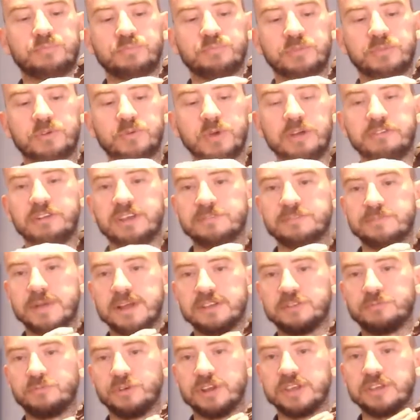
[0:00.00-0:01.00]
Quick release
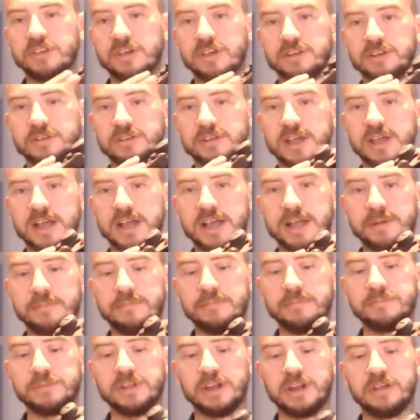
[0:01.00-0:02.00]
mount's pretty good.
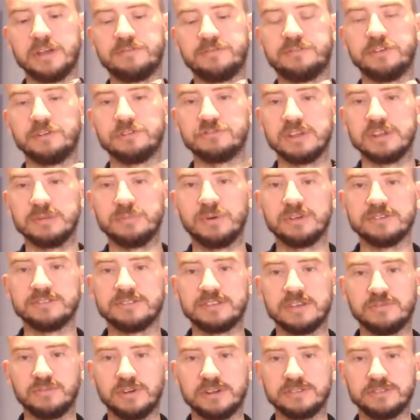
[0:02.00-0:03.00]
It feels really
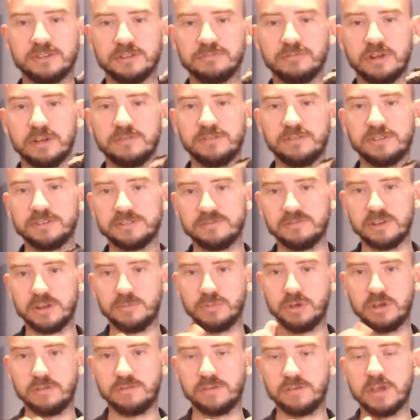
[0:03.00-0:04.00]
positive when it's on the rifle. It doesn't really
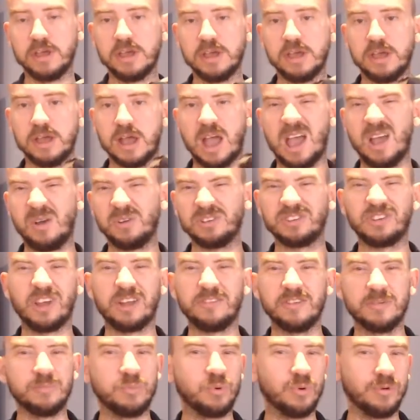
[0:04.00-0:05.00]
move, which is kind
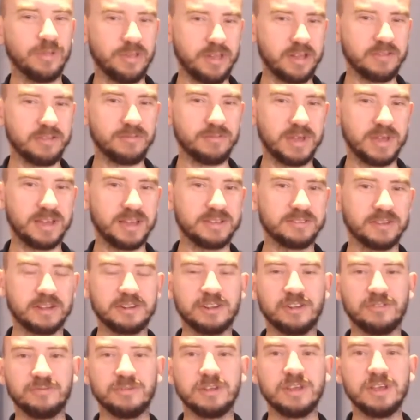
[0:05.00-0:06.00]
of an important thing for me because
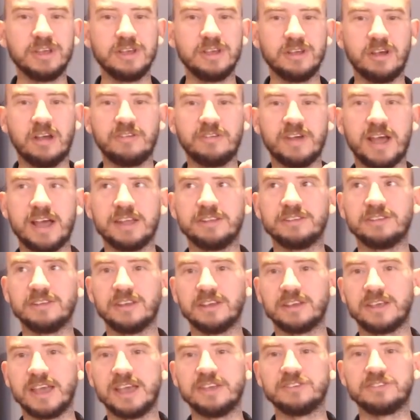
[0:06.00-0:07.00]
I've had
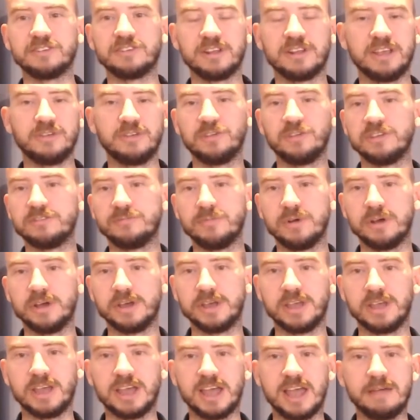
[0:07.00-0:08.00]
occasionally with my
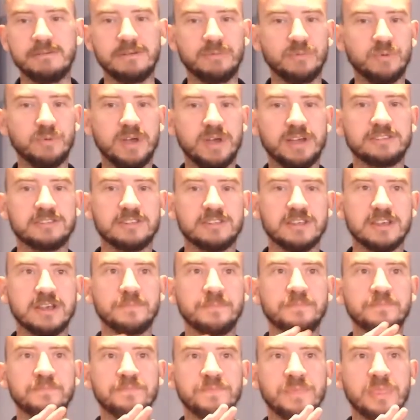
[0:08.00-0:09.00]
MWS that
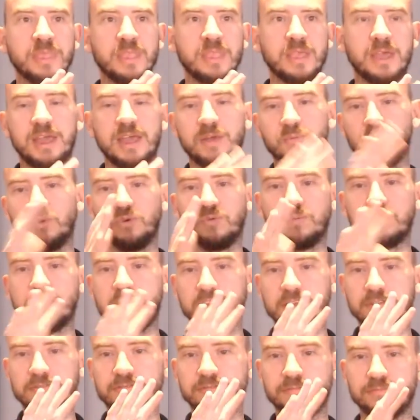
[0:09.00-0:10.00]
it will
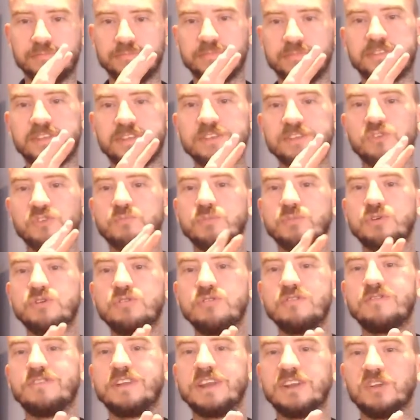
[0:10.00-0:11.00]
things will
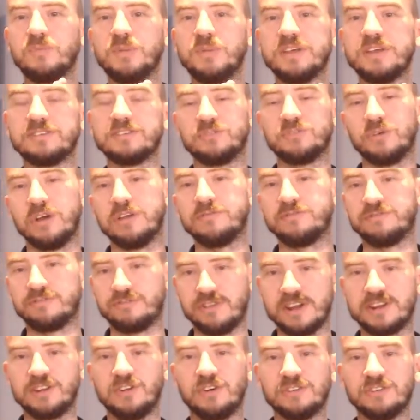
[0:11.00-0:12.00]
move a little bit. So I've
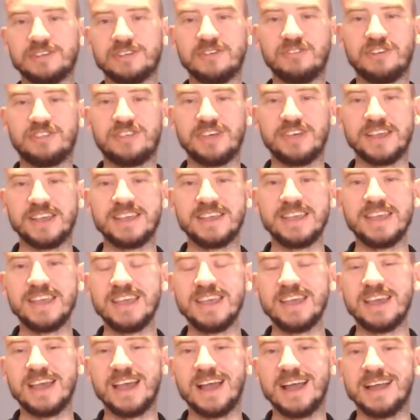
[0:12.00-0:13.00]
thread locked everything
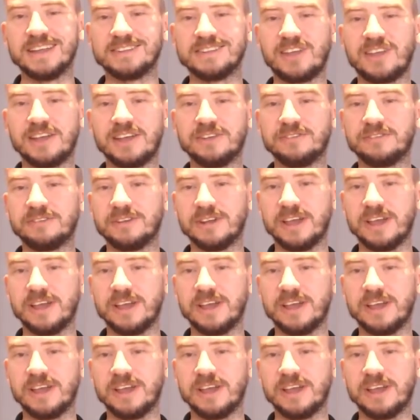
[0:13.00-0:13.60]
down.